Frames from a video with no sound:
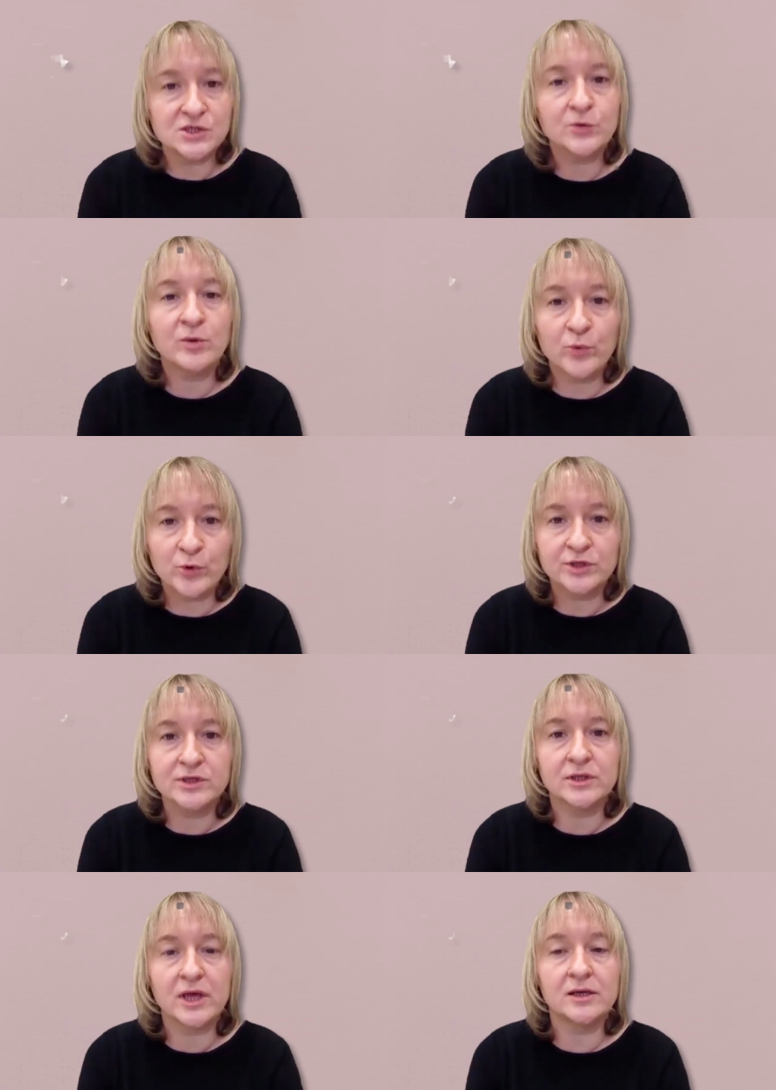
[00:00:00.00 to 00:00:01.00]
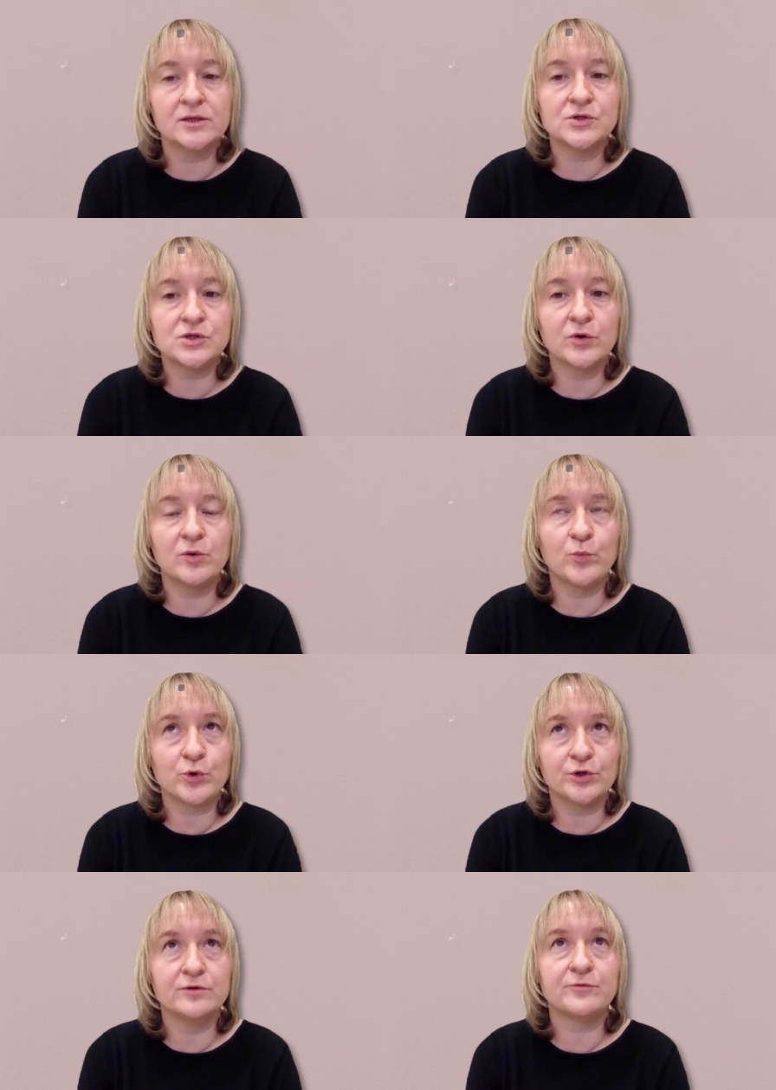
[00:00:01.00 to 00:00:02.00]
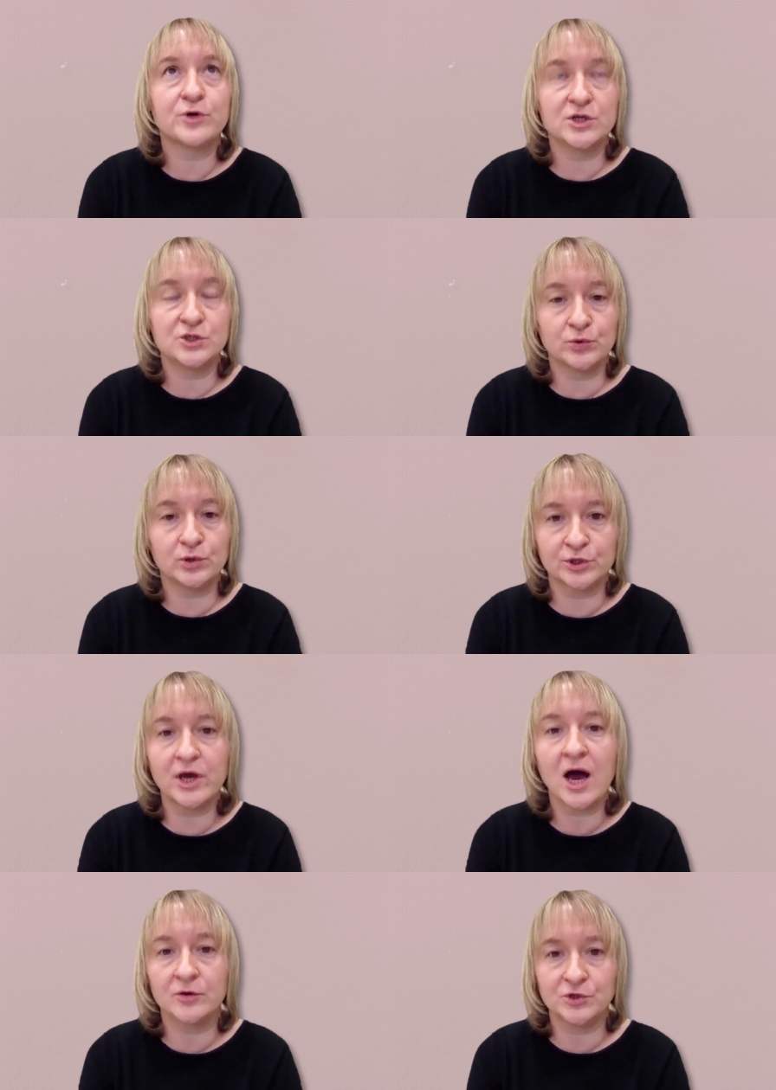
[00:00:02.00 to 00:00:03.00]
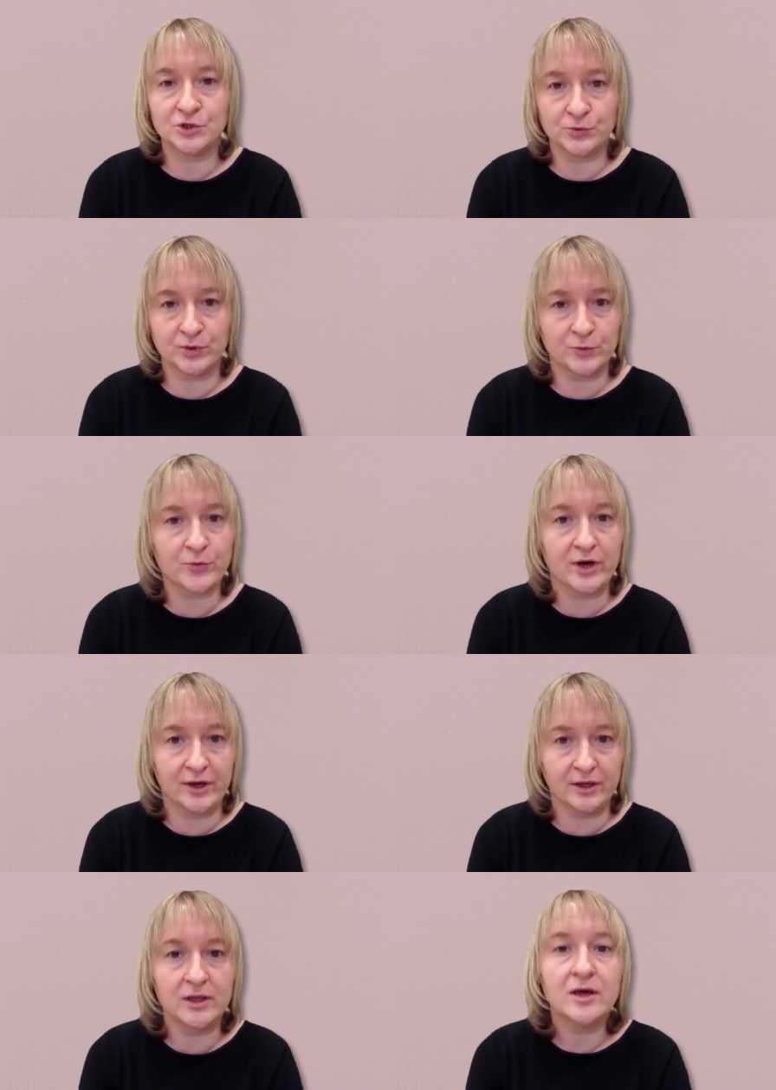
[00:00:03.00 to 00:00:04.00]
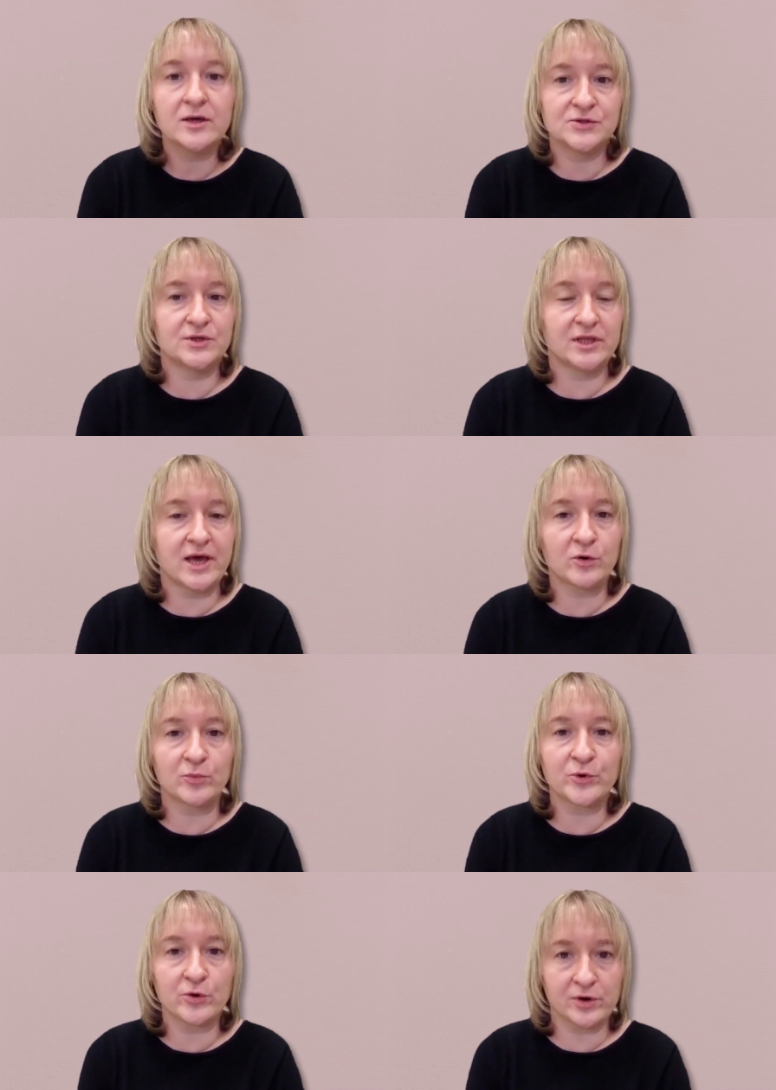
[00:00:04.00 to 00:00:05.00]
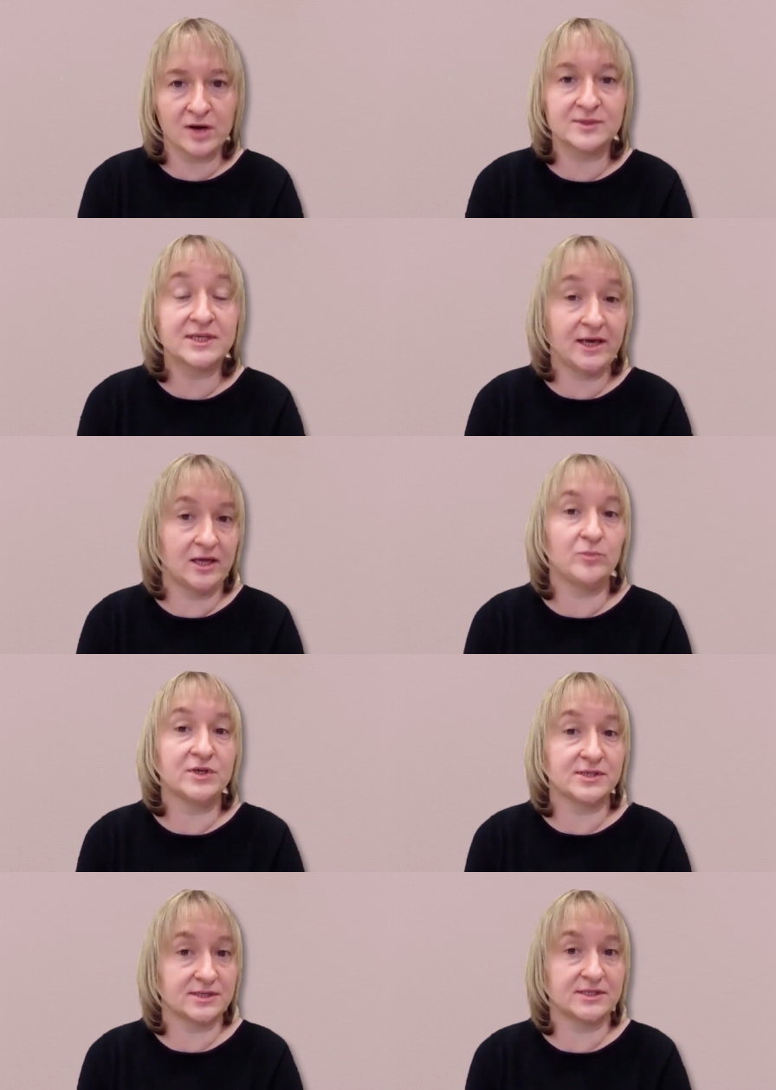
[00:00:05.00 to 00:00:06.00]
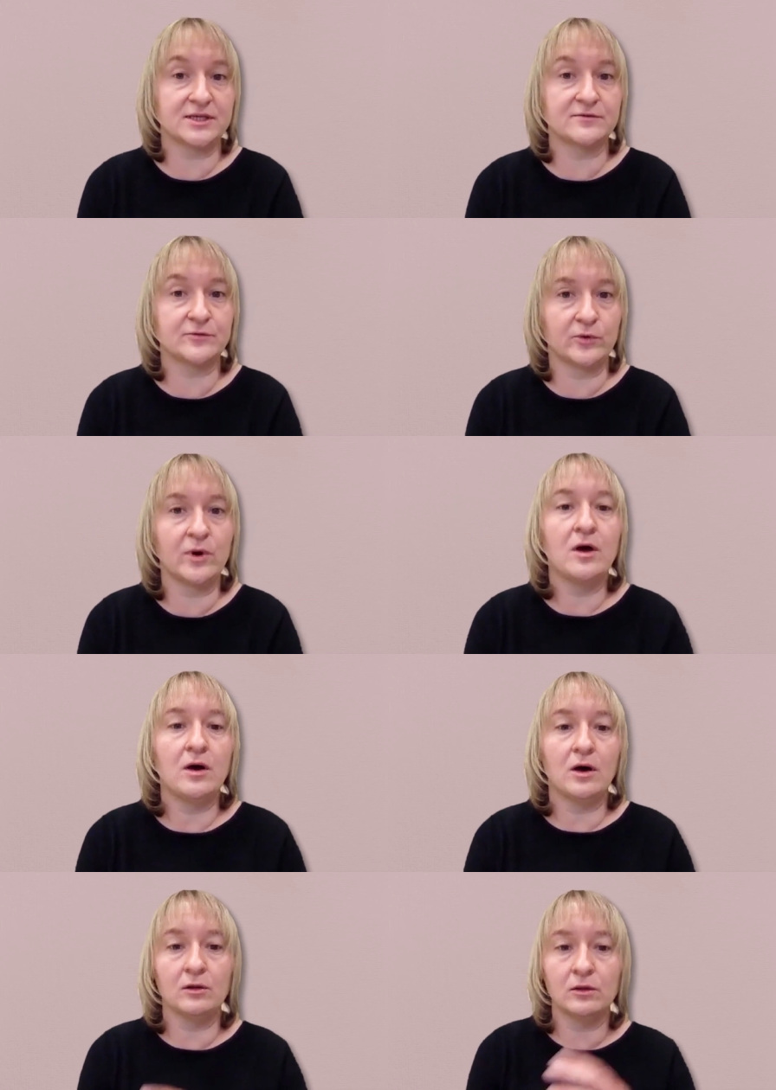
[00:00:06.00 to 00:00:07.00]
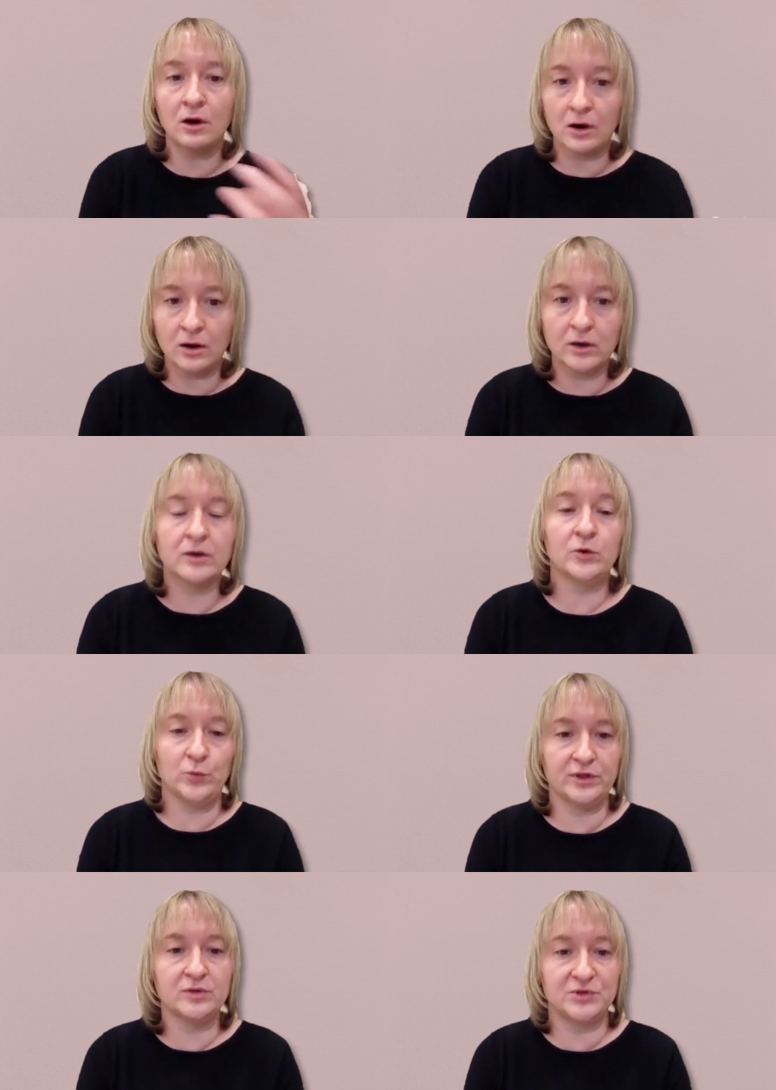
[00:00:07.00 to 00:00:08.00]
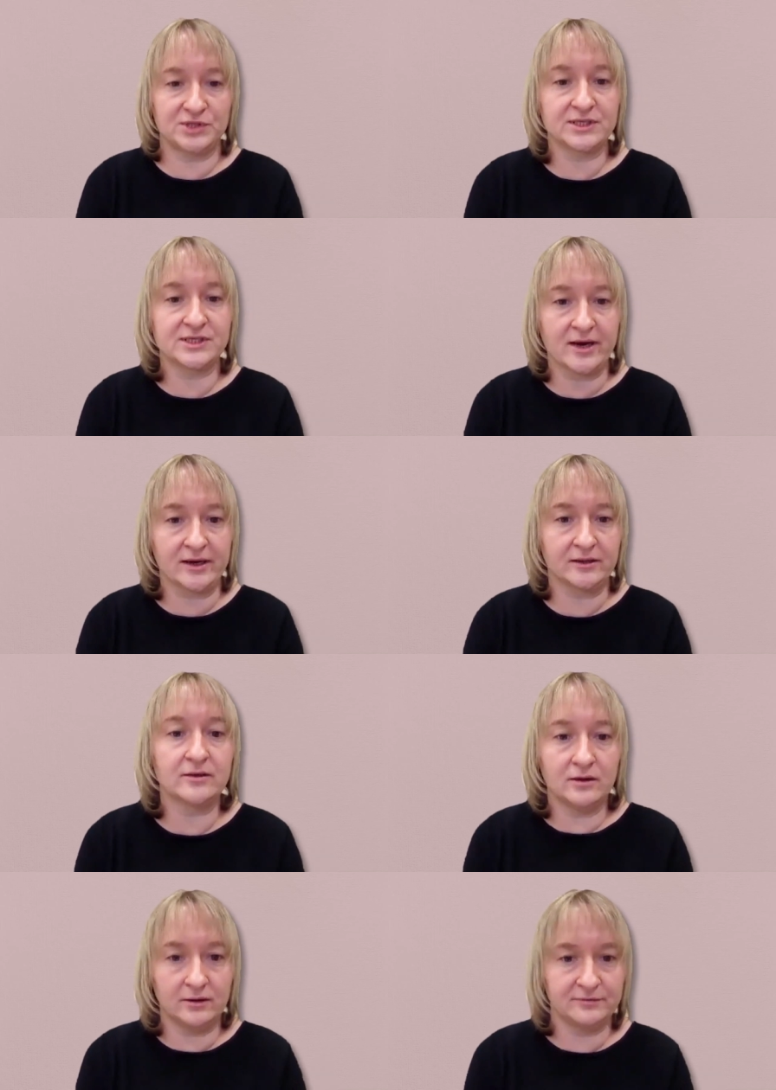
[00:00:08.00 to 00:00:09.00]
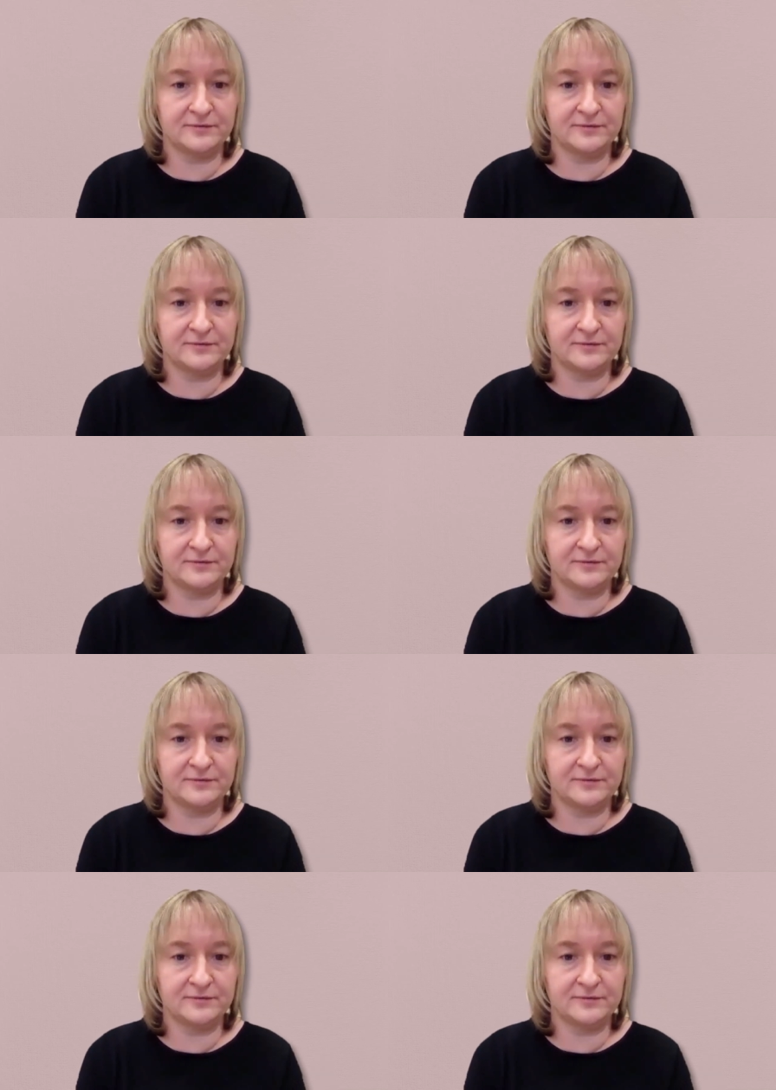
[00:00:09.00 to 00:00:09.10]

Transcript: so important, and it's so important for us to learn how to do it right so that our programs can be successful along with the music side of